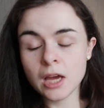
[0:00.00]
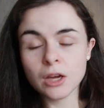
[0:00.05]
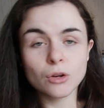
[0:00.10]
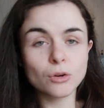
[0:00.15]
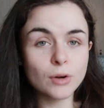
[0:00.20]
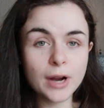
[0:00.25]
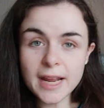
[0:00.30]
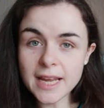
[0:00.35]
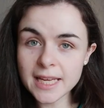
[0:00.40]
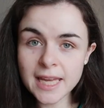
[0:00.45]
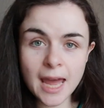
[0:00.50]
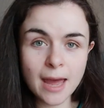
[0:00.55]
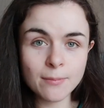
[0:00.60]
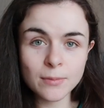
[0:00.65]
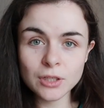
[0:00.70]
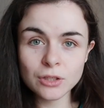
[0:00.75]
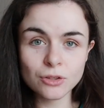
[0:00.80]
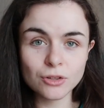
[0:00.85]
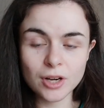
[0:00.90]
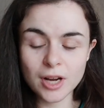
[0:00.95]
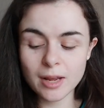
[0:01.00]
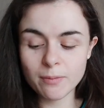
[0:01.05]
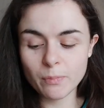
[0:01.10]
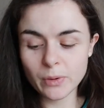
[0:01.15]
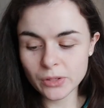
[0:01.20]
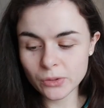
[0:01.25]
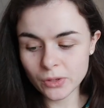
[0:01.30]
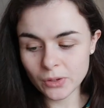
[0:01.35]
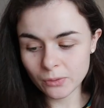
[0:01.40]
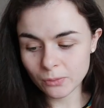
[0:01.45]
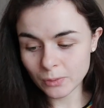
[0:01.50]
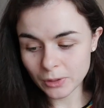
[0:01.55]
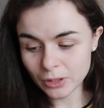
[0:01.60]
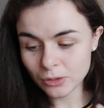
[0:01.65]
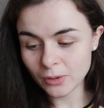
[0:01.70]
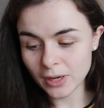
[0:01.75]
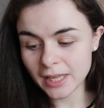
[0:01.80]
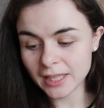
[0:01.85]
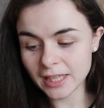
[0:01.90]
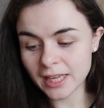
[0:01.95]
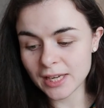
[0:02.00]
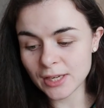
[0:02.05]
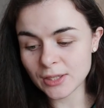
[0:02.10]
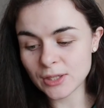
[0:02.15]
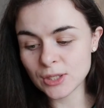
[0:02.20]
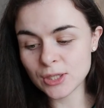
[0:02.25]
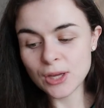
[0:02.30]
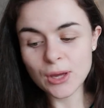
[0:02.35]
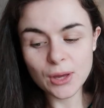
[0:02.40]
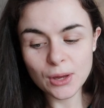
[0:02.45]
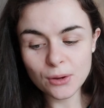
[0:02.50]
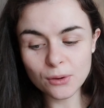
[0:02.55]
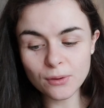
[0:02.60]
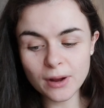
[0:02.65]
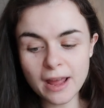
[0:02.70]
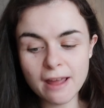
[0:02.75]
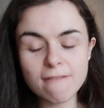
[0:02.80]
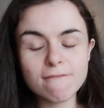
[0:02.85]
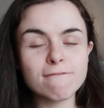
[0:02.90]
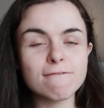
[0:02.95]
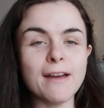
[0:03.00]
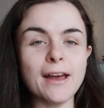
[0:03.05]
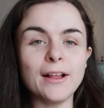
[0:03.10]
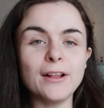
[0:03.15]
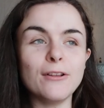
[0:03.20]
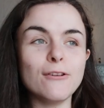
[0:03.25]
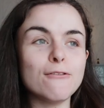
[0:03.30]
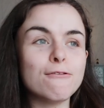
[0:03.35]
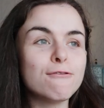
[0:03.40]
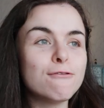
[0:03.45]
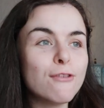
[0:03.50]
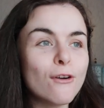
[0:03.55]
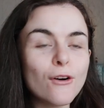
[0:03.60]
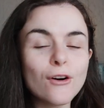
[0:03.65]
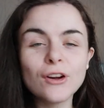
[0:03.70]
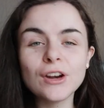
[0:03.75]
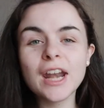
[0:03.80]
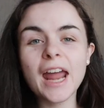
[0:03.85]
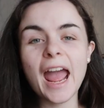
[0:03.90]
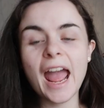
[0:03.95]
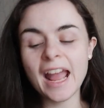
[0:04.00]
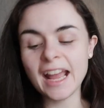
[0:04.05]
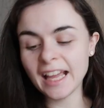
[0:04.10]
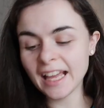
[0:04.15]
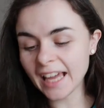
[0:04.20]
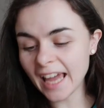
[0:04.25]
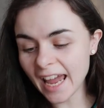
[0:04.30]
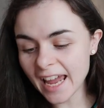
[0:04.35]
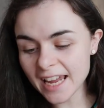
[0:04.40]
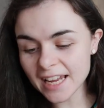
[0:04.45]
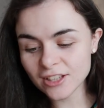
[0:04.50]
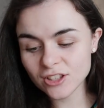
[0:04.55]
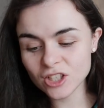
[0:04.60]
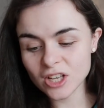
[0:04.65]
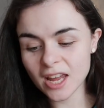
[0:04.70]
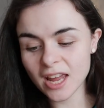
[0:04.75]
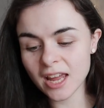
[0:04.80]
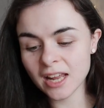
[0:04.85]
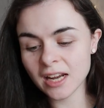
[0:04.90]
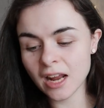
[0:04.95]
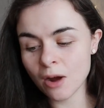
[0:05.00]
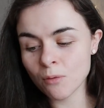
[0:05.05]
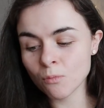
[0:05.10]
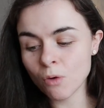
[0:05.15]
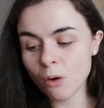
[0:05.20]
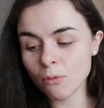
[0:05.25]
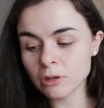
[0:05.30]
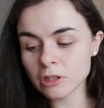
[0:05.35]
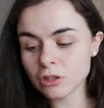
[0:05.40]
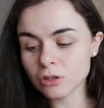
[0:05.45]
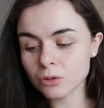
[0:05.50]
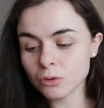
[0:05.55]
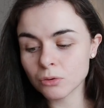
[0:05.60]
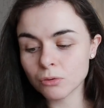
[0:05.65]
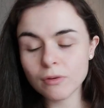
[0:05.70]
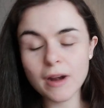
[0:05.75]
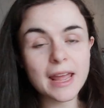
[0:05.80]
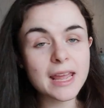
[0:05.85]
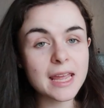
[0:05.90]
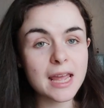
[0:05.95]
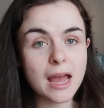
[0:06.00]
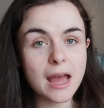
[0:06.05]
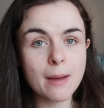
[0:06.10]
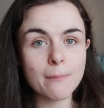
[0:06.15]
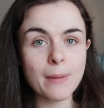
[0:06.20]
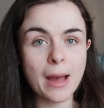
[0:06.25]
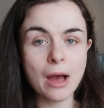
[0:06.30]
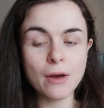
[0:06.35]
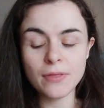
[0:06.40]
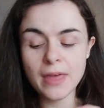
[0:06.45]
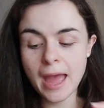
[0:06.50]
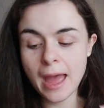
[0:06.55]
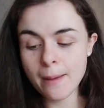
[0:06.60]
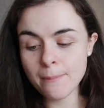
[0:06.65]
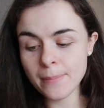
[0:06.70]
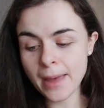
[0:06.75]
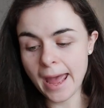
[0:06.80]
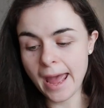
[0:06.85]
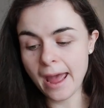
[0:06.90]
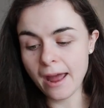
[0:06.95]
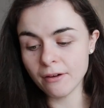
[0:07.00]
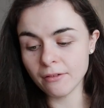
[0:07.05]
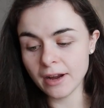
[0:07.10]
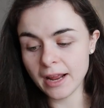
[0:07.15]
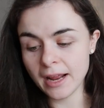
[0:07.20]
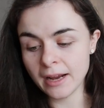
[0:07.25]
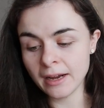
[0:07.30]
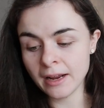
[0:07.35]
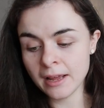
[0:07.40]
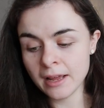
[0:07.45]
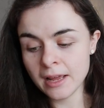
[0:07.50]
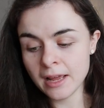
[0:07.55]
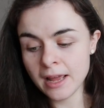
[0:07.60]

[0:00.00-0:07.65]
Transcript: Great chemistry between these two. It felt fun, engaging, and what was great about their pairing